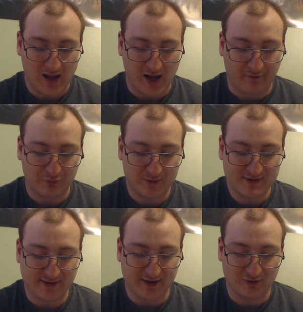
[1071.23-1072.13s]
Everyone
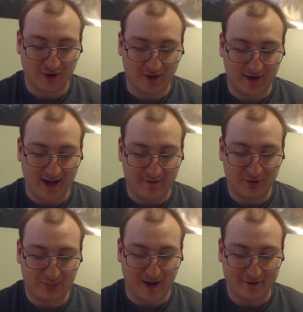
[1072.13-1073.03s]
stay alert and have
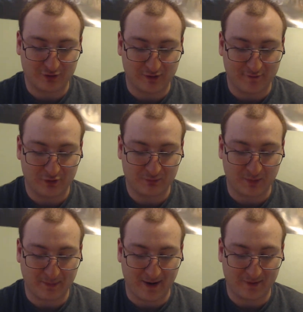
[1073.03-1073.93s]
your blaster rifles
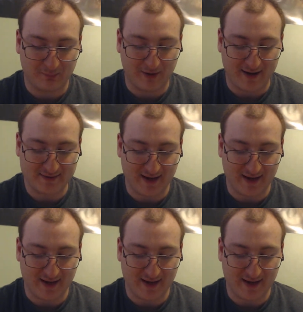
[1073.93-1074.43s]
prepared to blast